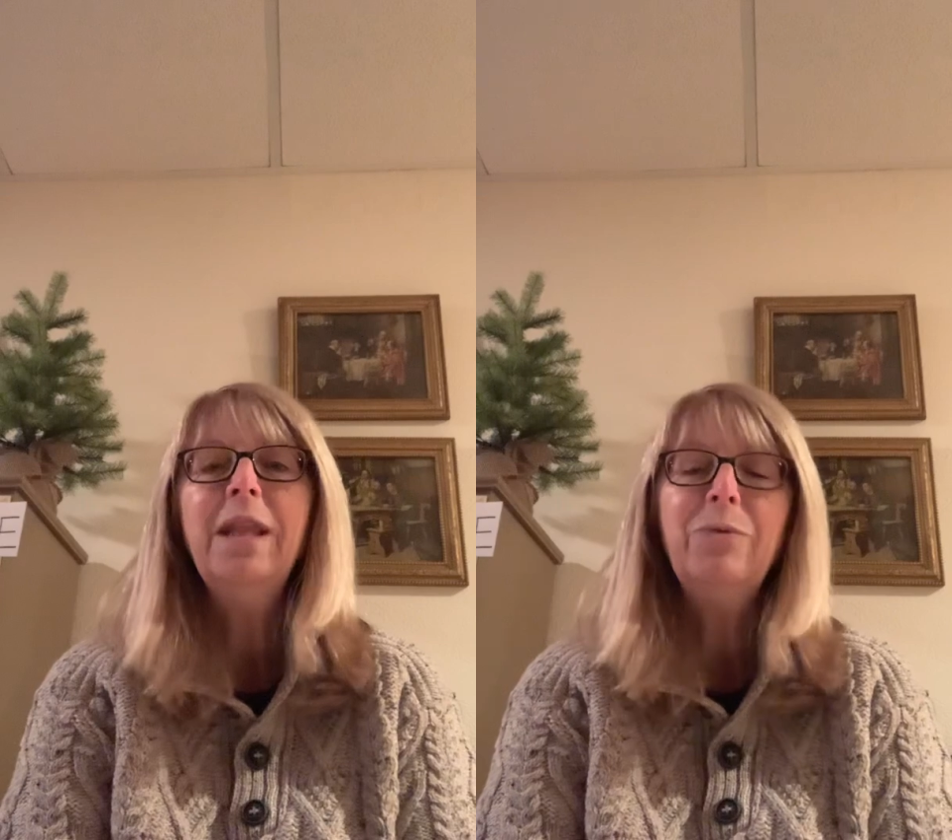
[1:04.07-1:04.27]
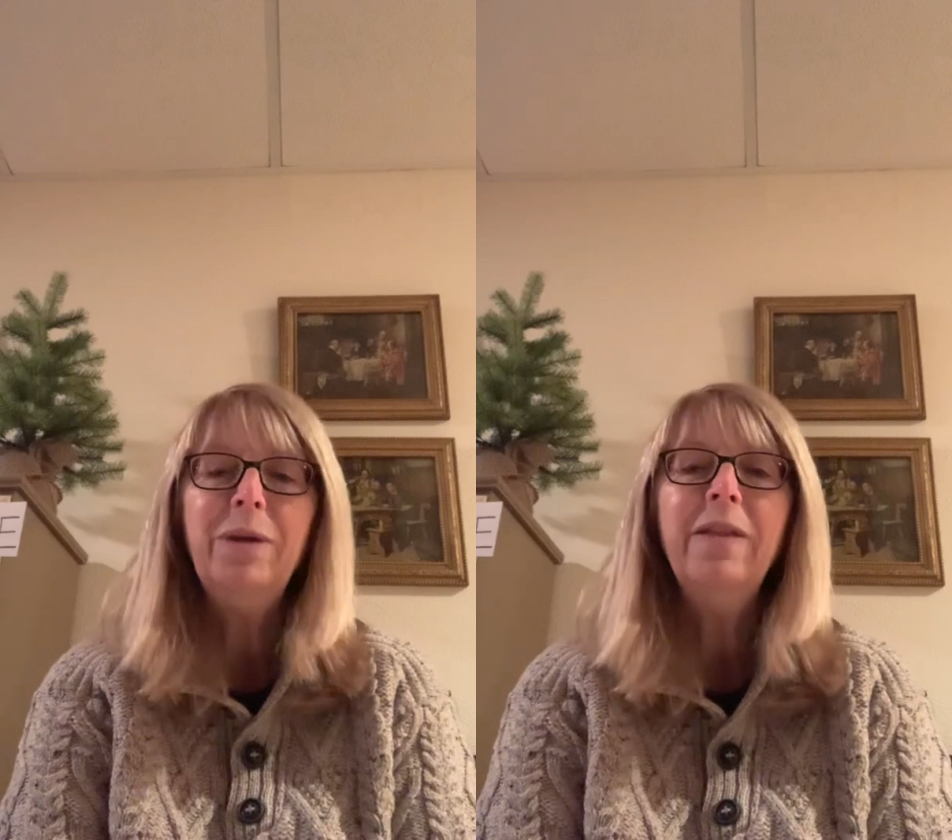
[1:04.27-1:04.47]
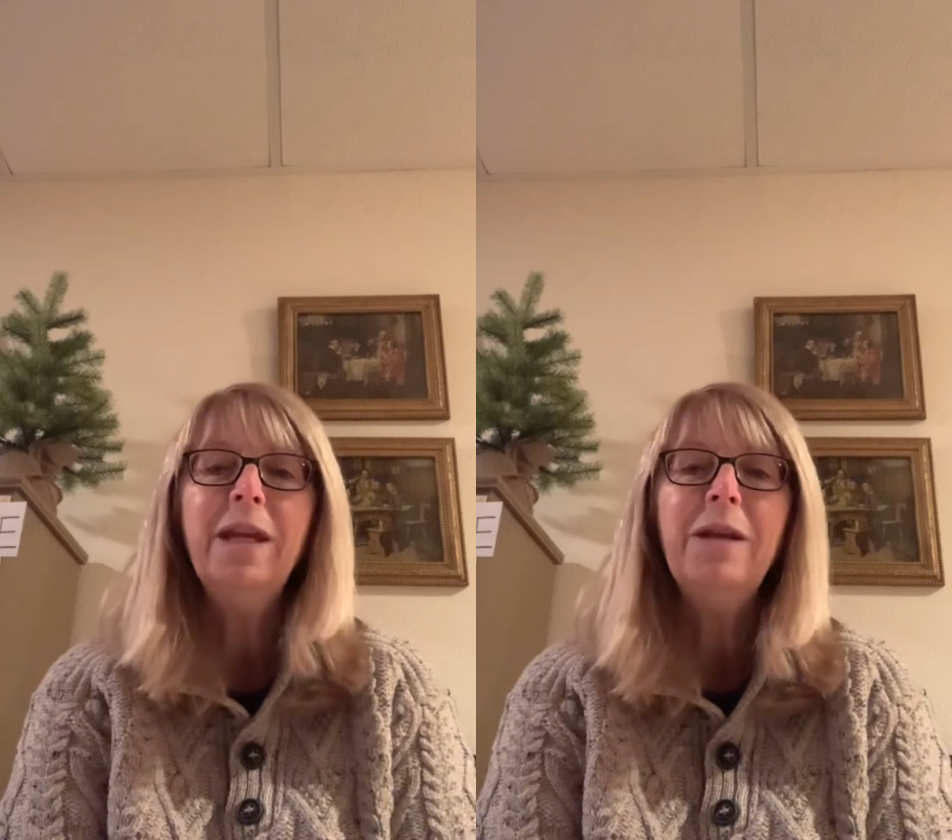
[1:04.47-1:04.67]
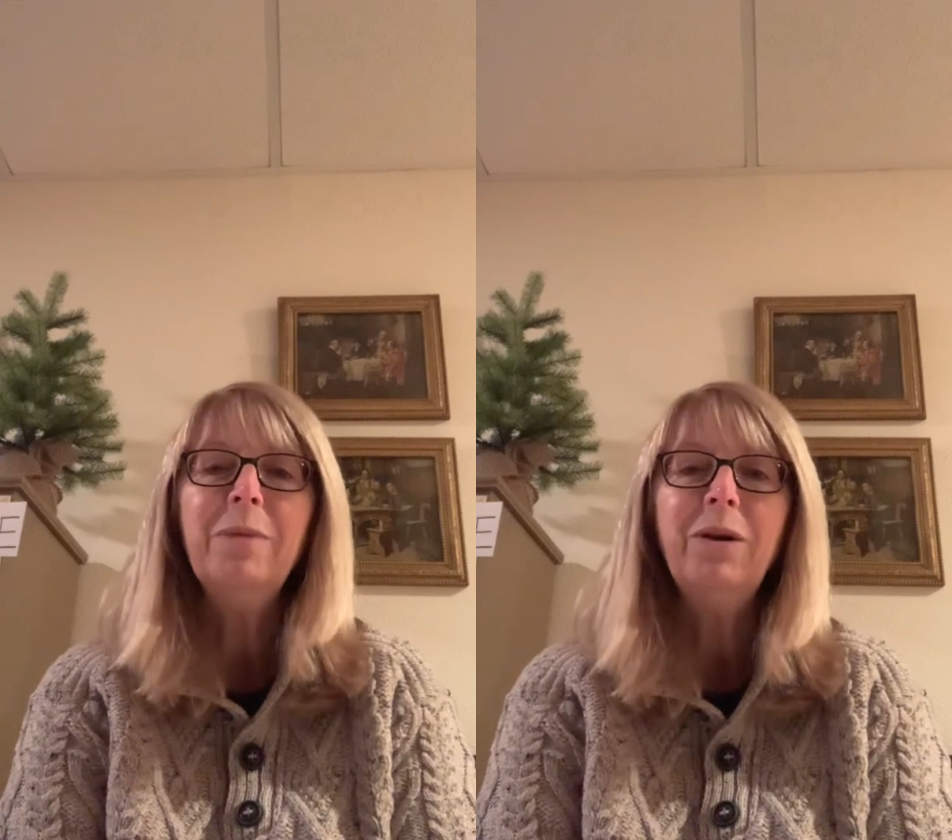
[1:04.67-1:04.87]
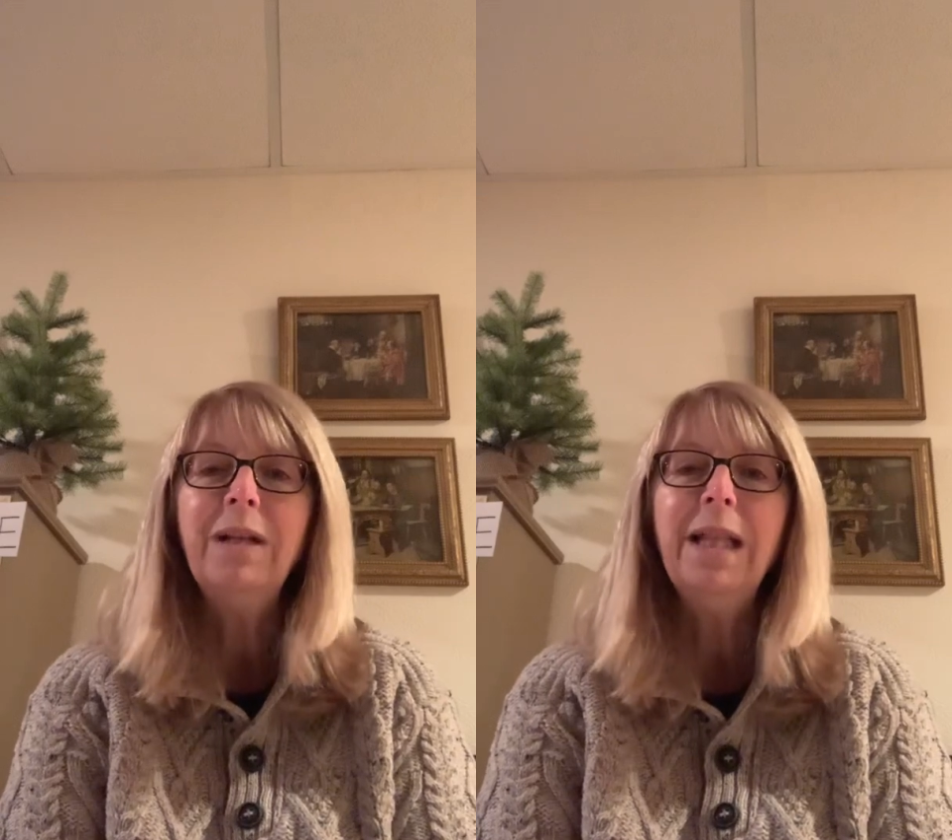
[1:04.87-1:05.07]
we think
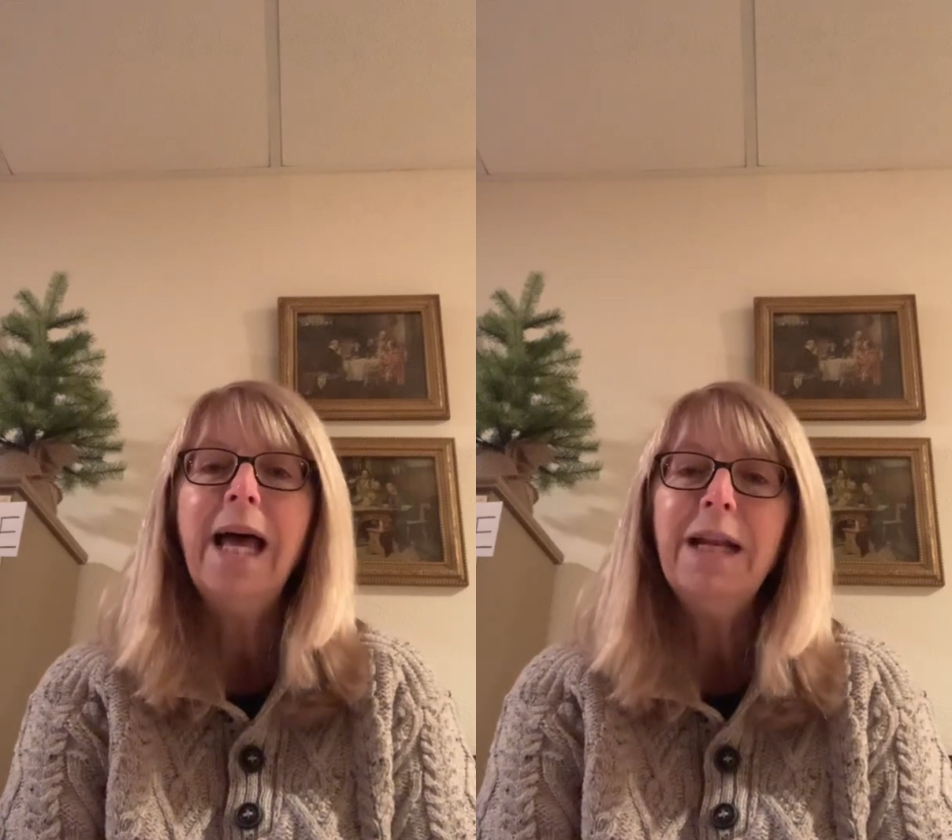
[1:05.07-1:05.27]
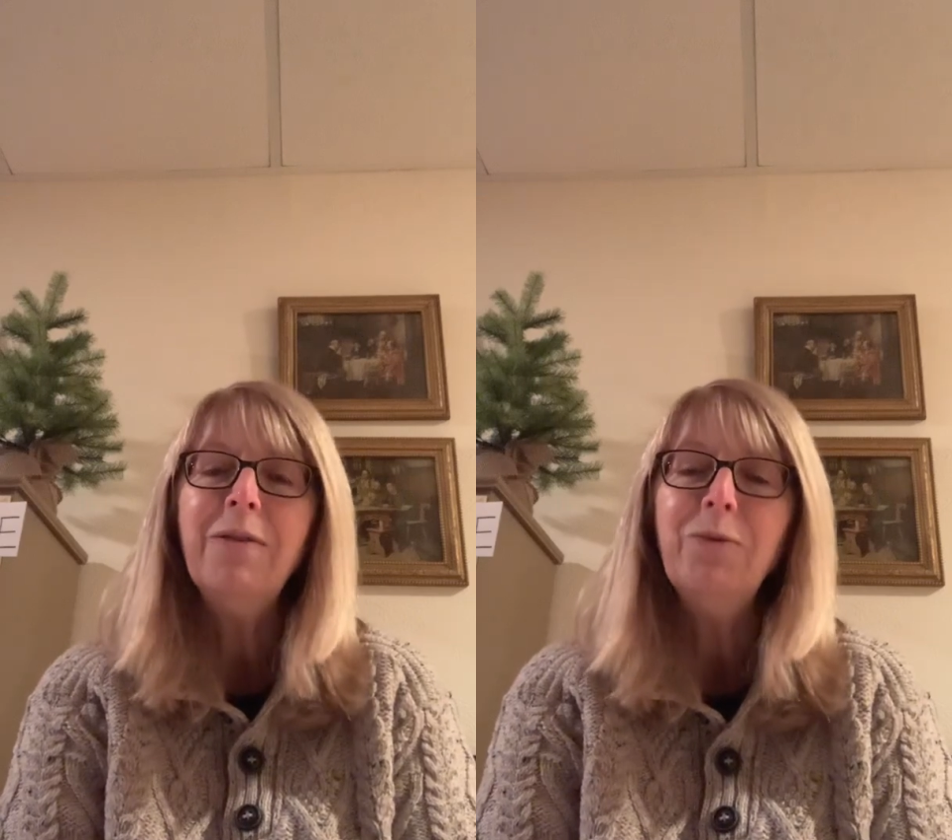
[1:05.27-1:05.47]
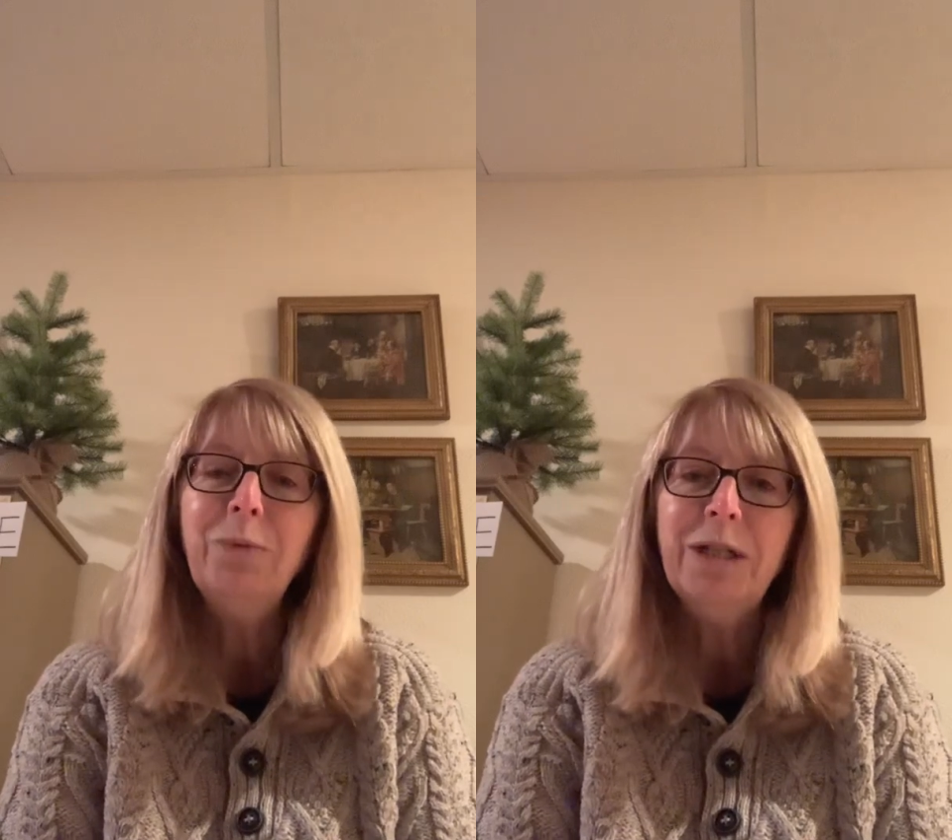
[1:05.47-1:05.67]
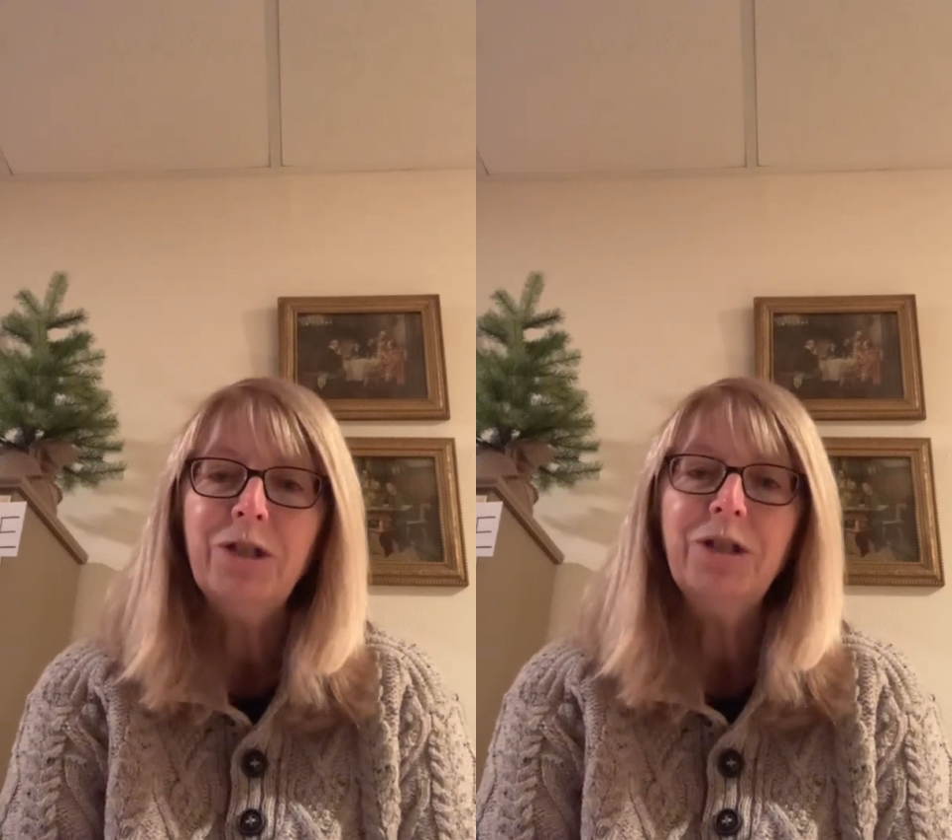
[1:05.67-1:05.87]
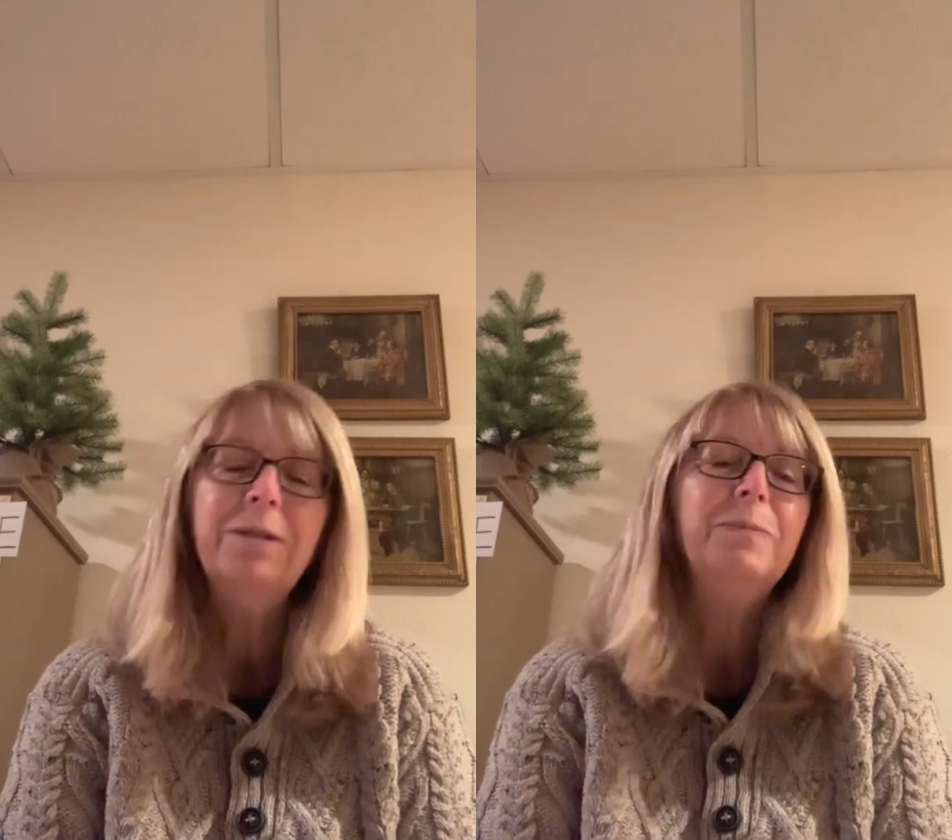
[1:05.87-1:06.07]
about a lot in the
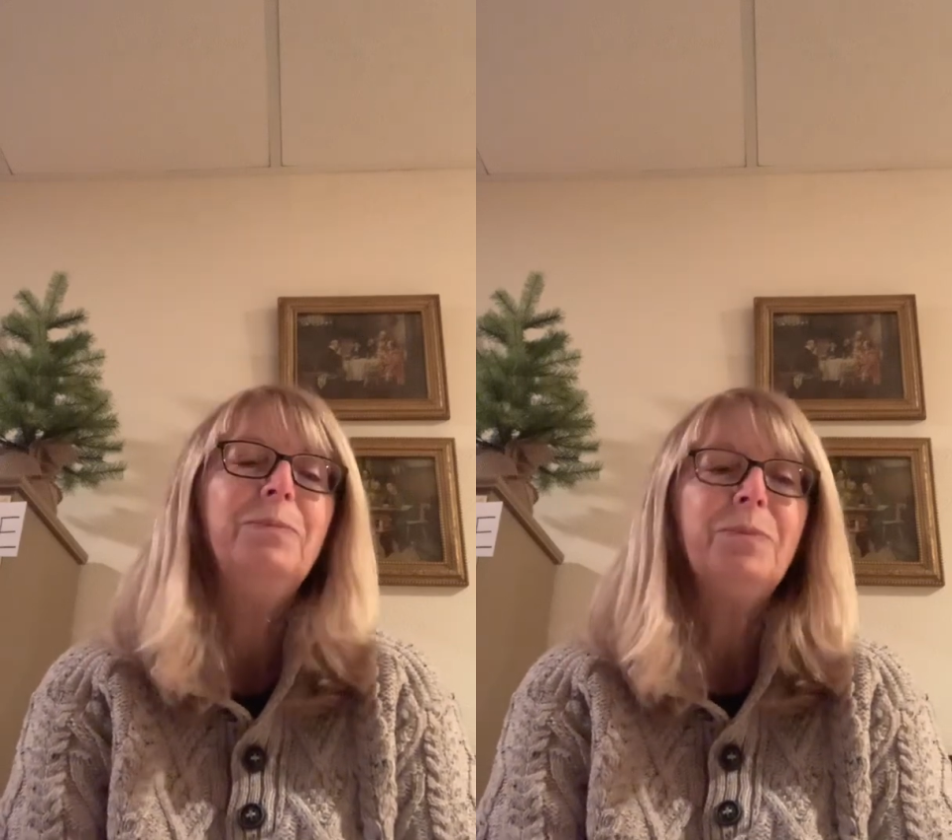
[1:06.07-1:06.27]
winter.